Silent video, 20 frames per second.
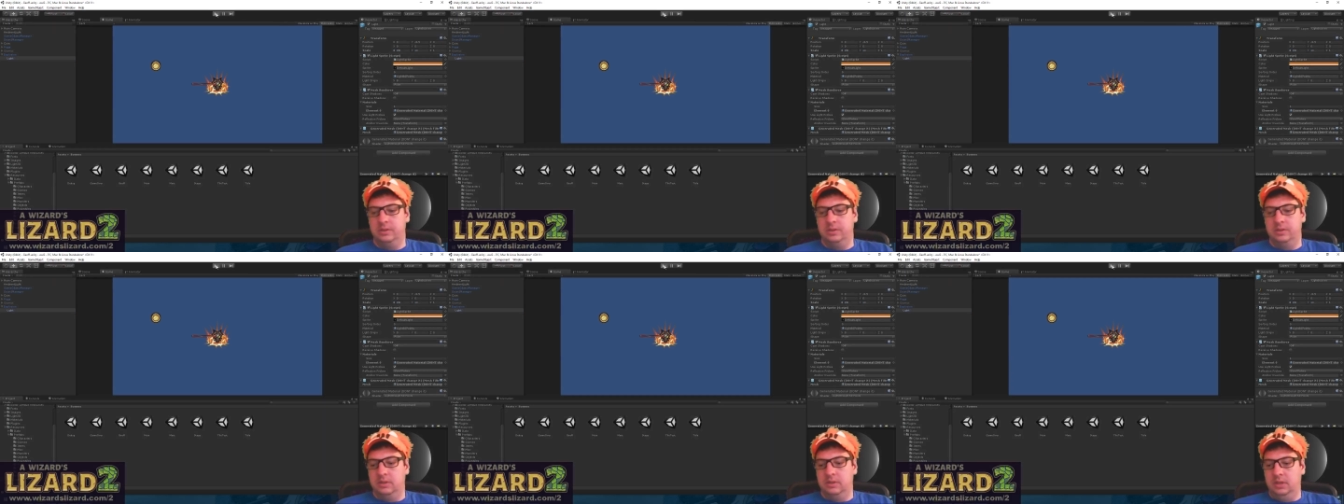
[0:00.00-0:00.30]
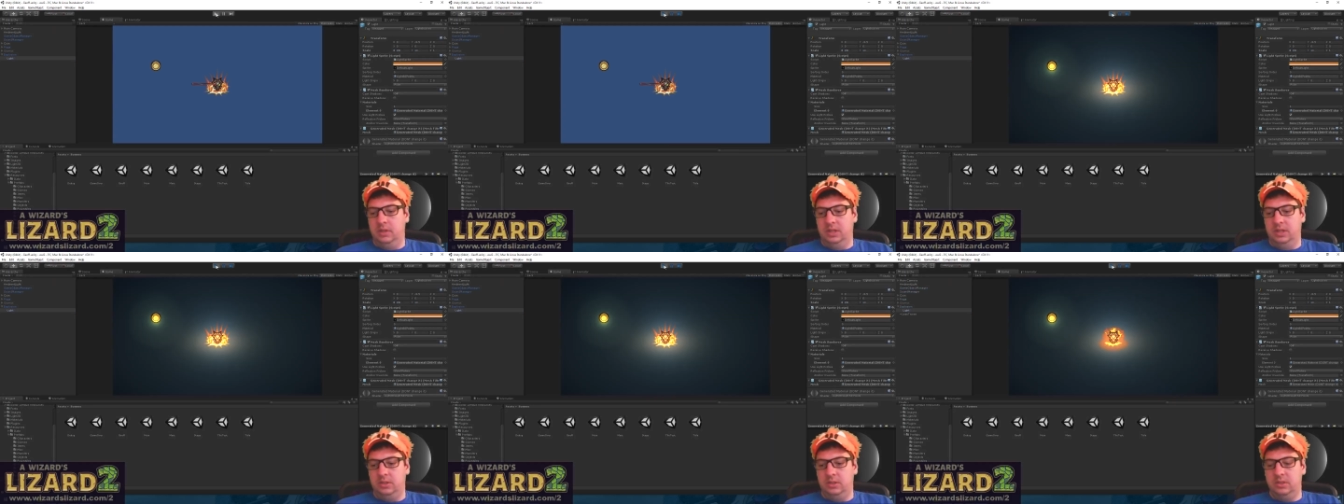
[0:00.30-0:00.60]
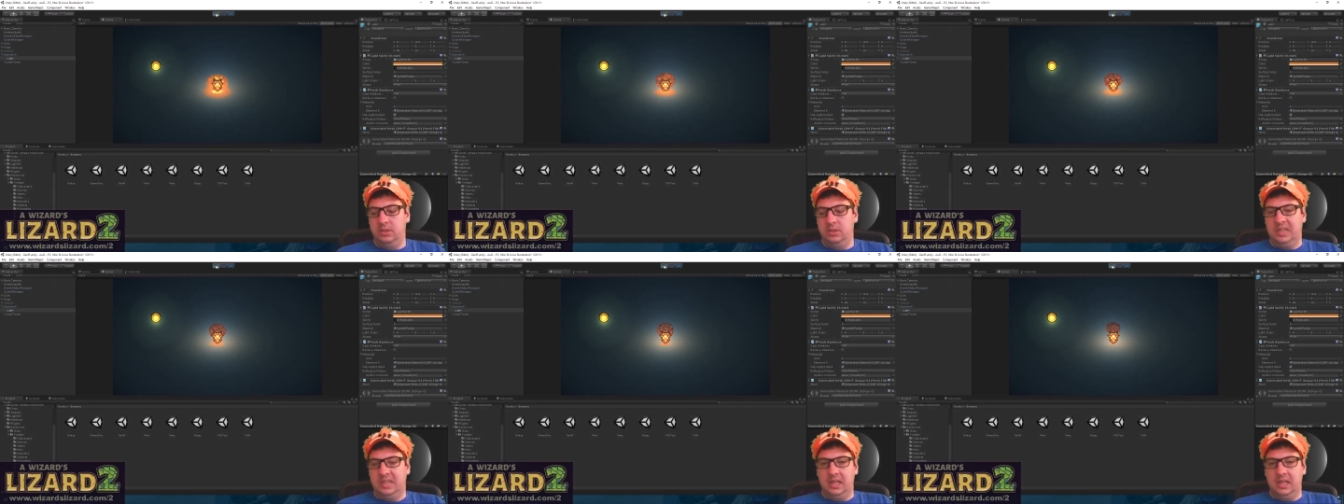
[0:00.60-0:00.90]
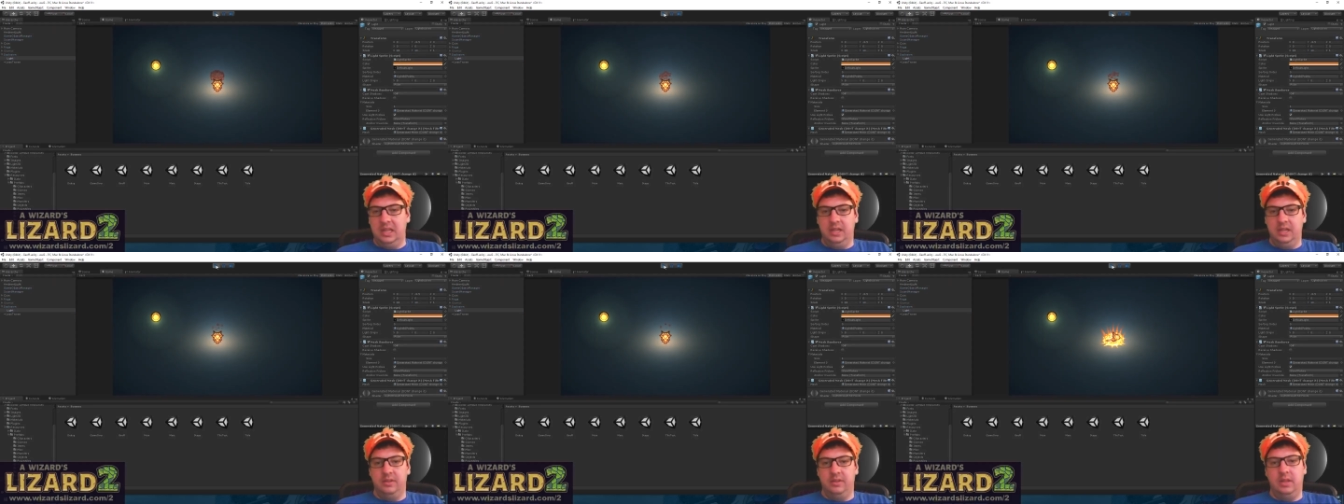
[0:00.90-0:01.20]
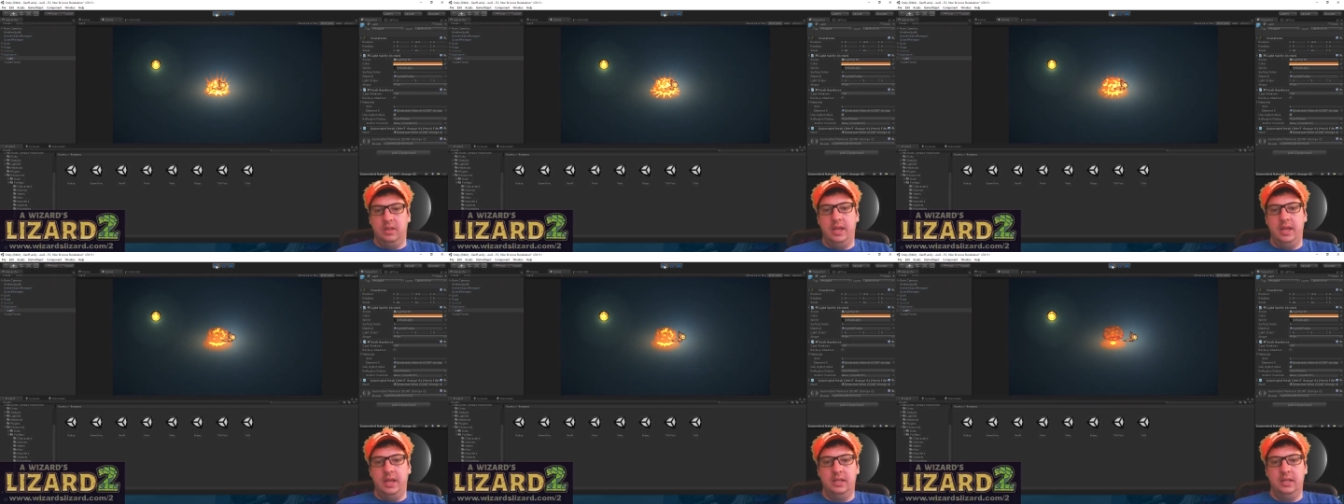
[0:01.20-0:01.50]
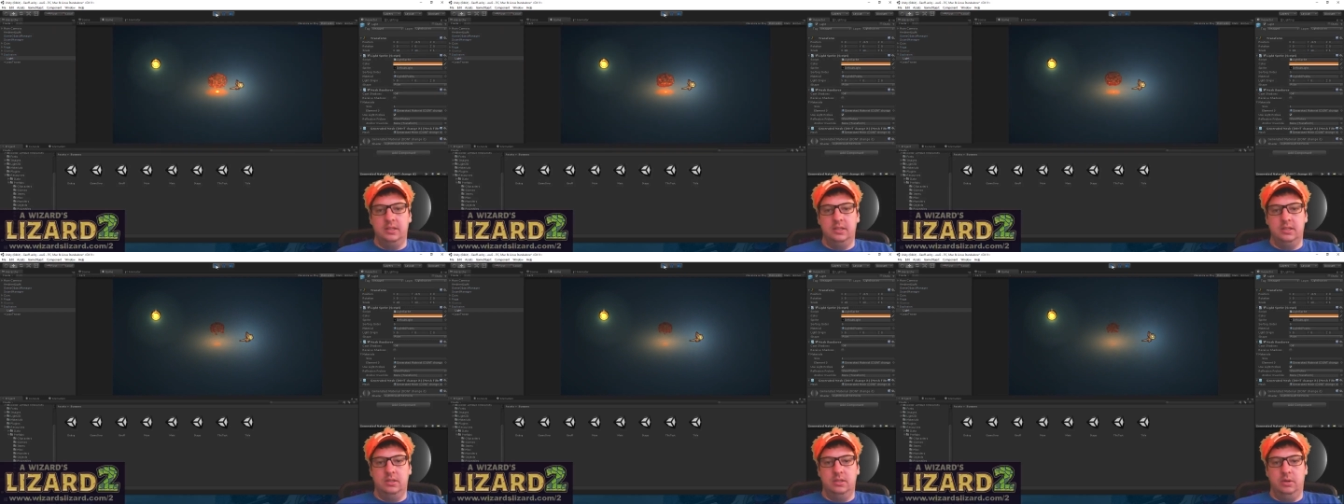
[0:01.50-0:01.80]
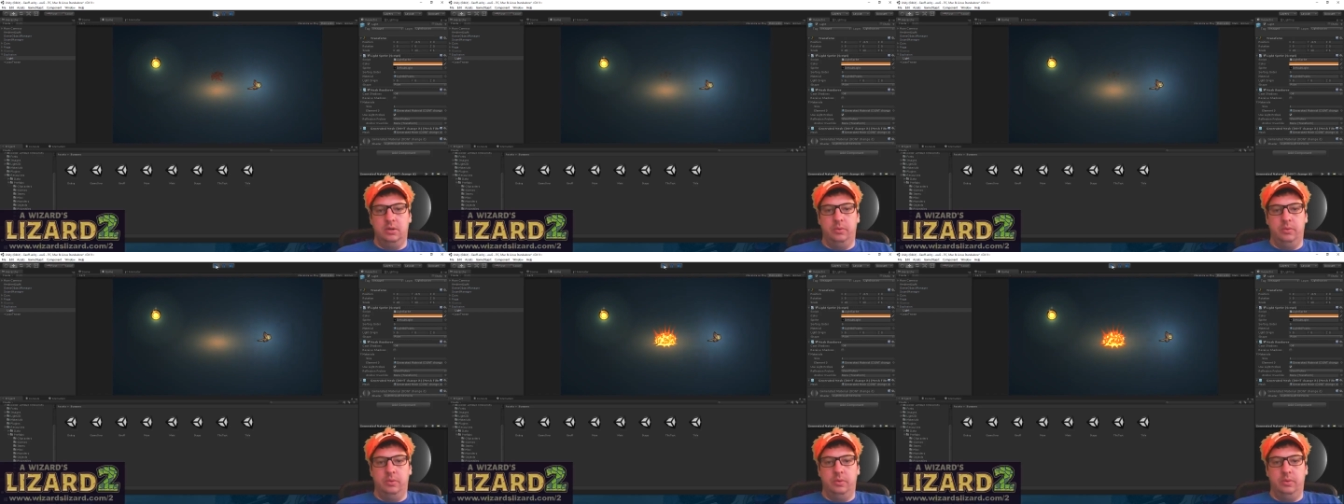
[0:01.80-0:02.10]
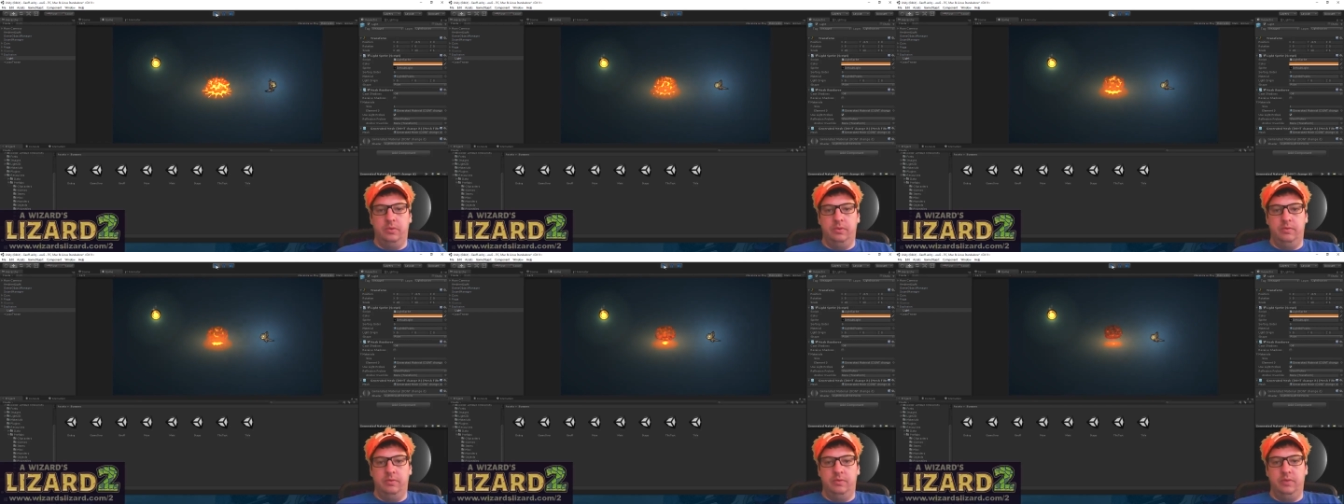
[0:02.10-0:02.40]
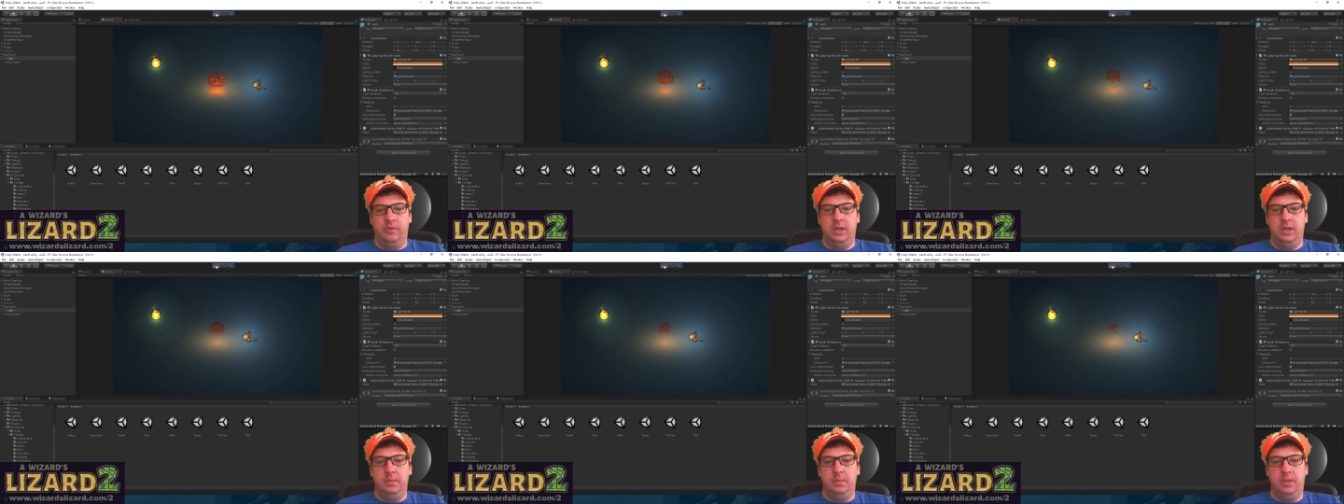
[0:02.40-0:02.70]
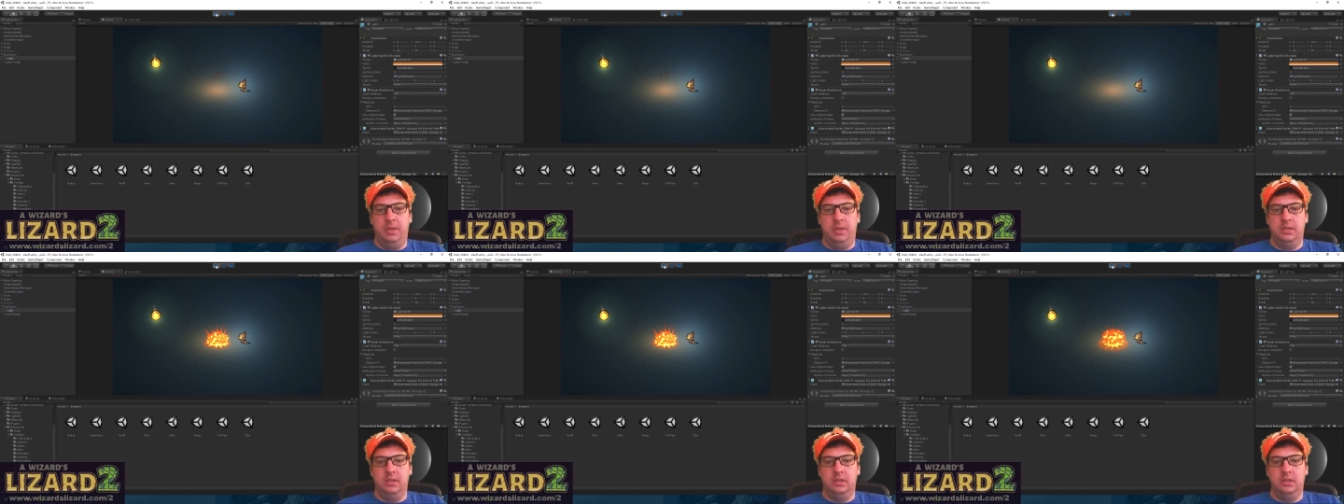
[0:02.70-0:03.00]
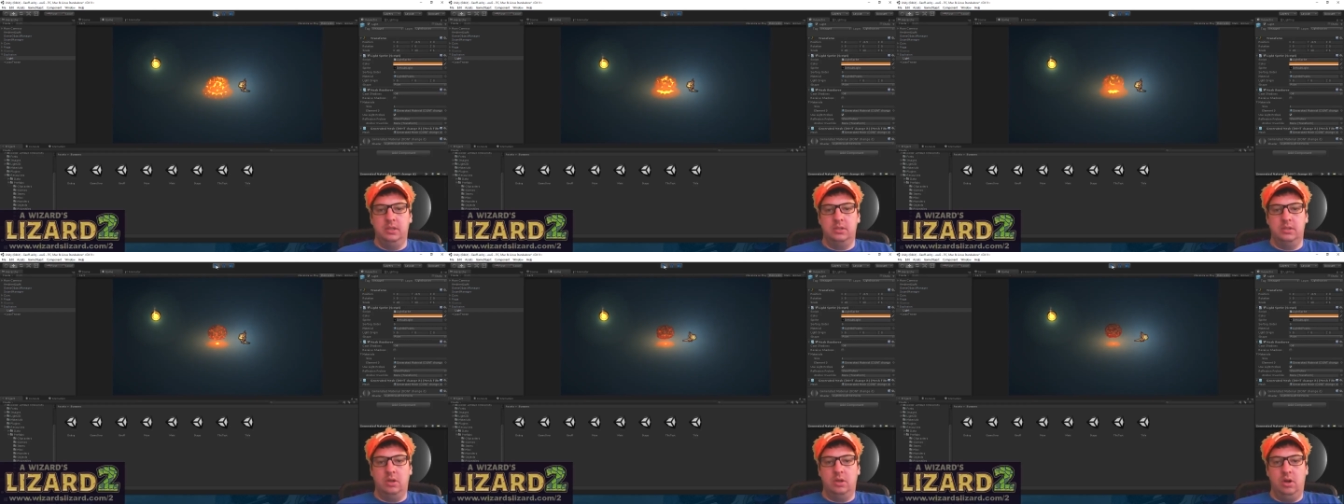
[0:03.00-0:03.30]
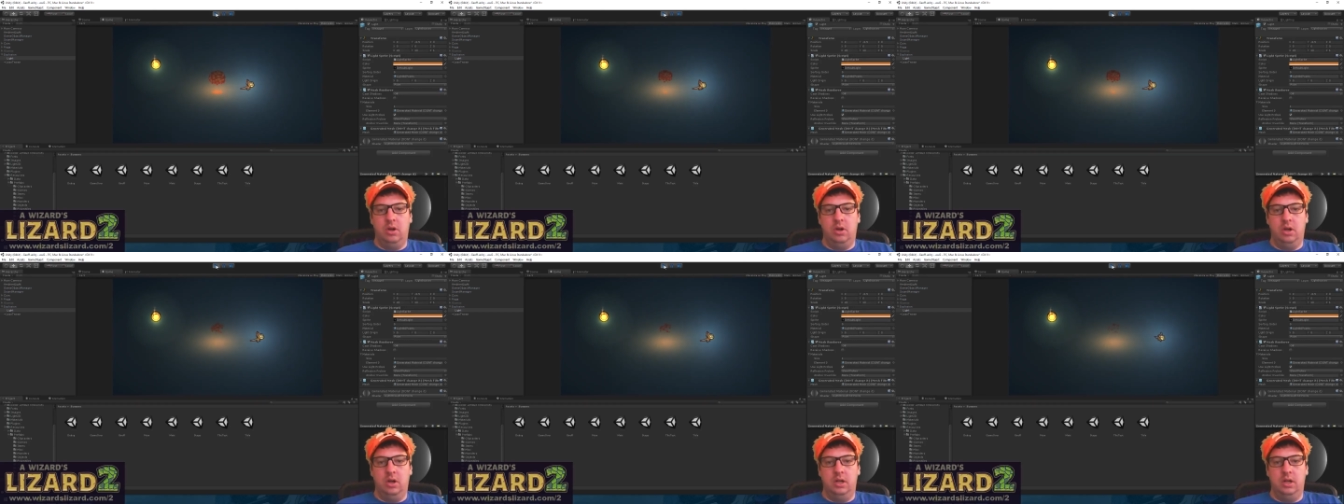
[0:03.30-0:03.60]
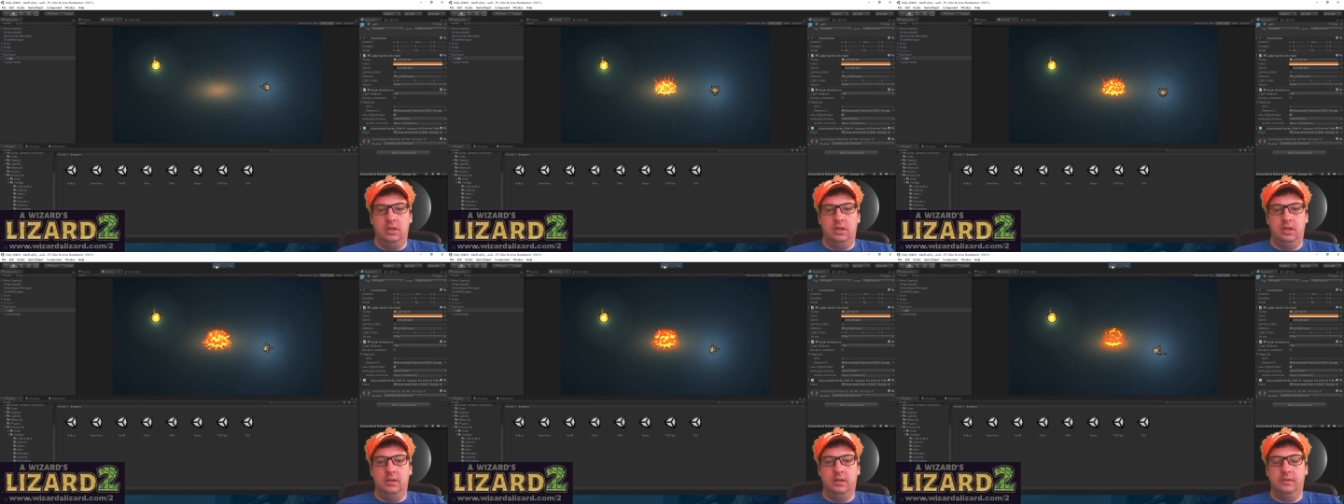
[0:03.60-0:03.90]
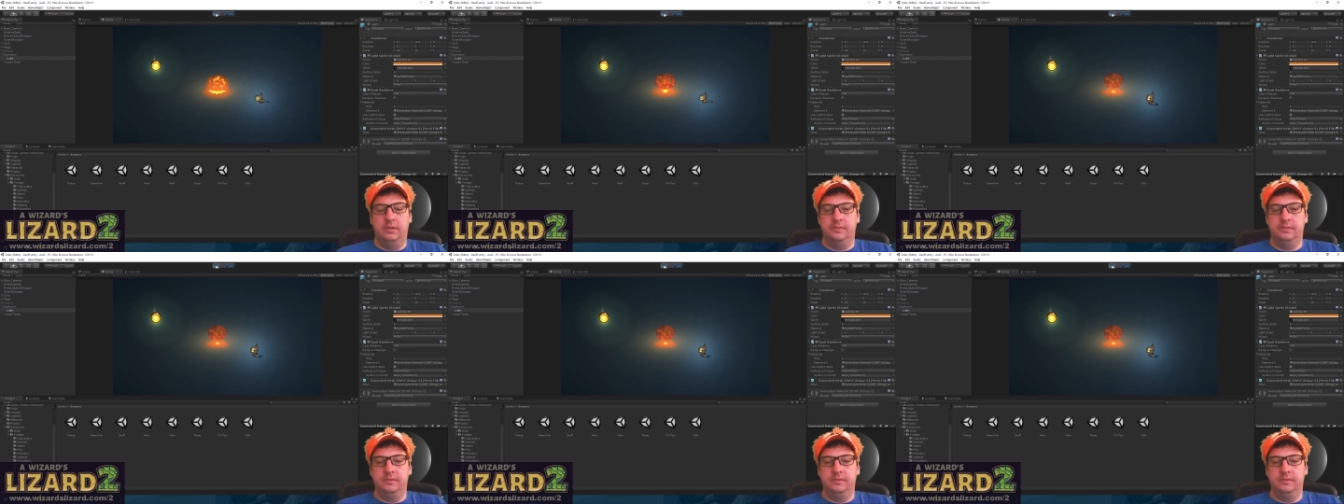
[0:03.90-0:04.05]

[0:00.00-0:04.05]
And so the scaling of the light is, very dependent on